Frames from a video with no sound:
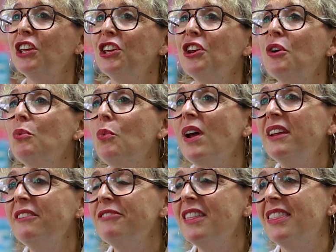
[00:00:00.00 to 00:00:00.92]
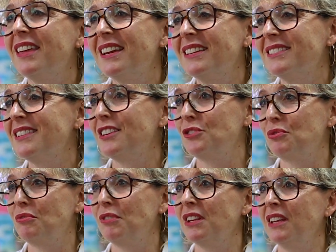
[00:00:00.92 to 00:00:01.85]
You know, one of the things
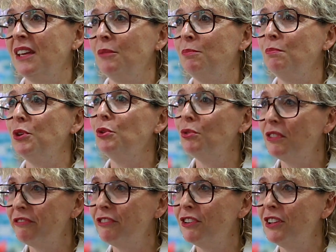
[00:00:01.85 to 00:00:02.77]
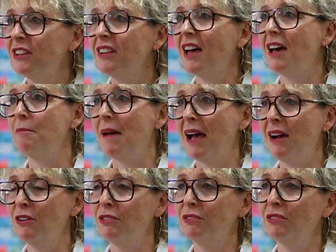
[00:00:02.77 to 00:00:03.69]
that's really beautiful
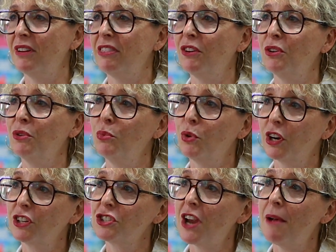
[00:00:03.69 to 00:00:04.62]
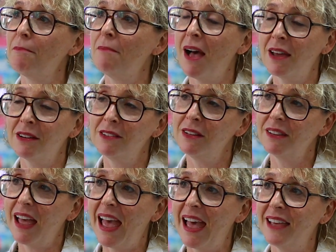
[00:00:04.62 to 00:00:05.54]
about the workshop
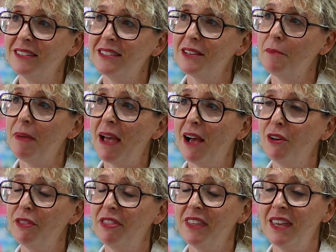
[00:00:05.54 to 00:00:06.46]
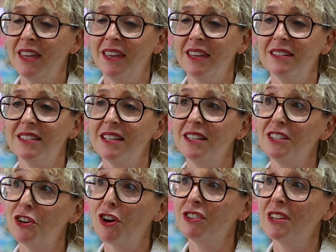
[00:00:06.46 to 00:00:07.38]
model and about the
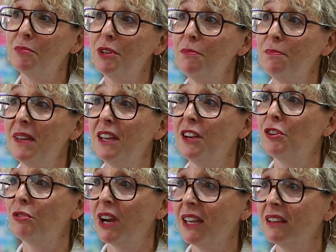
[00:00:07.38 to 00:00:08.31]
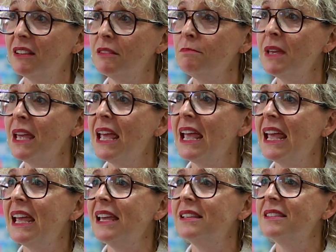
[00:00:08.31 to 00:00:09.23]
TCRWP curriculum
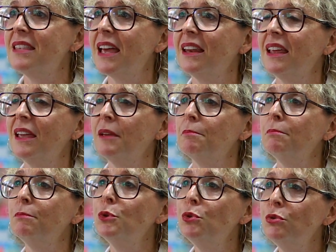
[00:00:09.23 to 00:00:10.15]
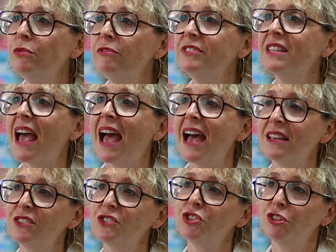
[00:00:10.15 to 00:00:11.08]
is that it moves
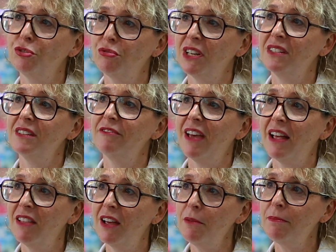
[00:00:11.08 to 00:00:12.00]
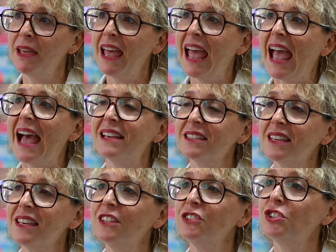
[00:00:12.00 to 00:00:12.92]
as children develop,
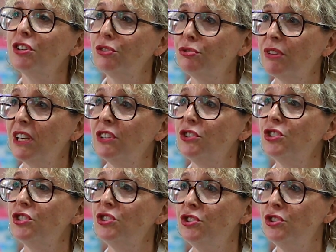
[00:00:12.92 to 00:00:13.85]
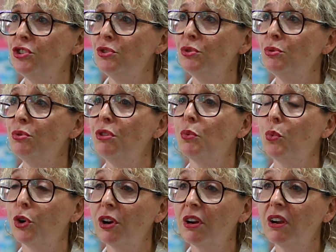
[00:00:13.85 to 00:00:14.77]
asking children to do the
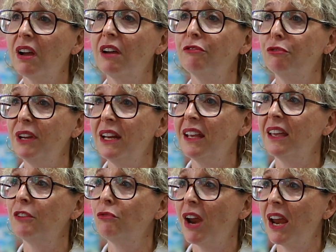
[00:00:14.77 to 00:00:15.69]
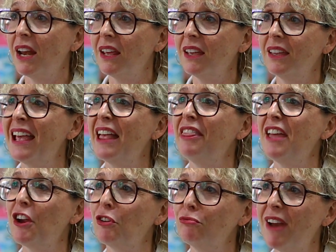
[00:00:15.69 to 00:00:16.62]
work of reading and writing.
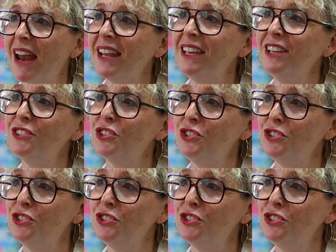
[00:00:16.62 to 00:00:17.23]
They are ready to